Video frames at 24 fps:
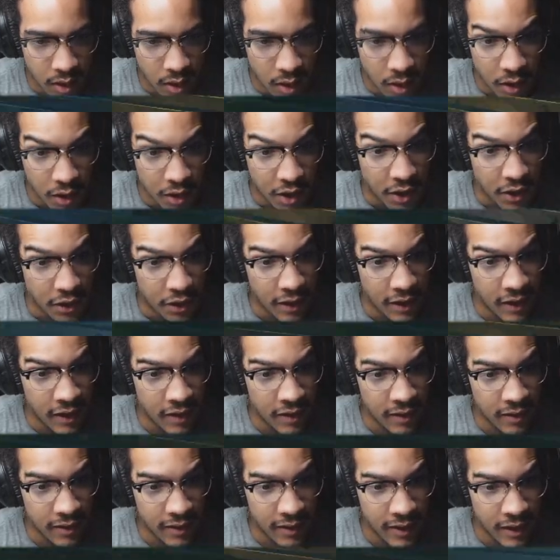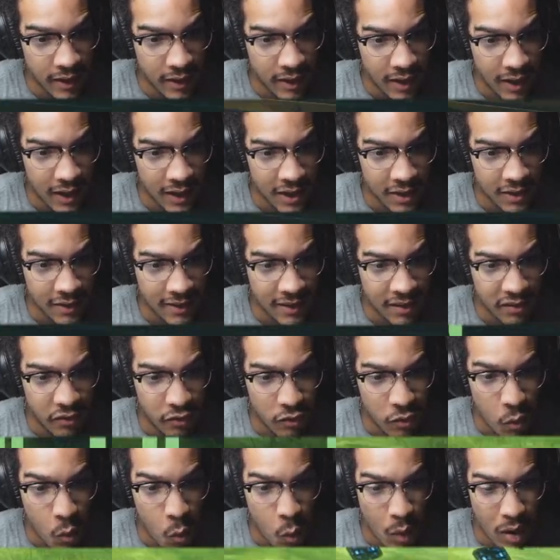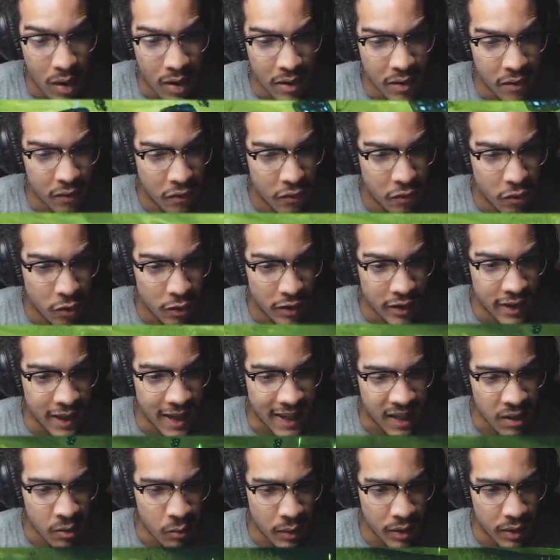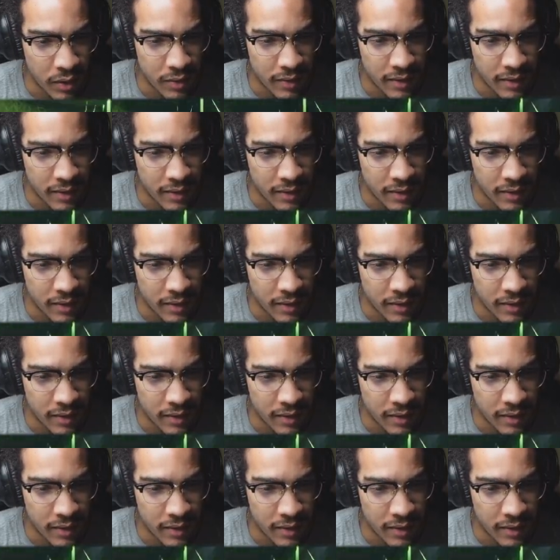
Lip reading: Here it is. I just hit for 140. I can't wait to see